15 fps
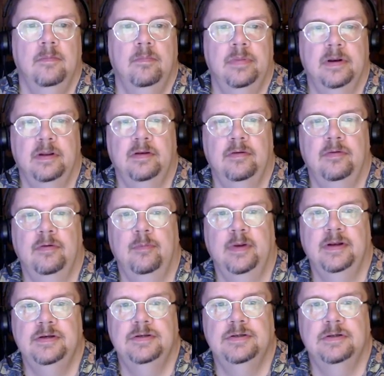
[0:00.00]
But I don't know
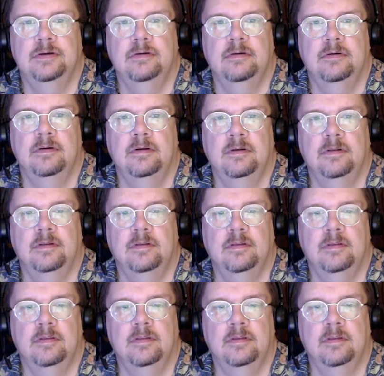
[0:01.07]
which
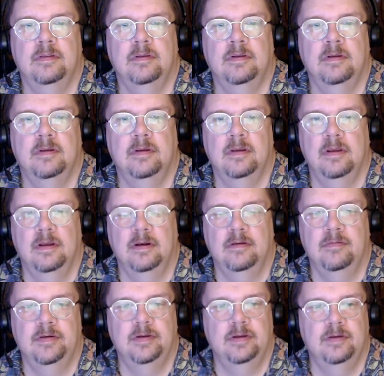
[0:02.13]

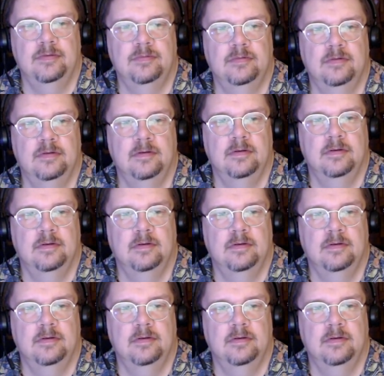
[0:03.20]
color it is.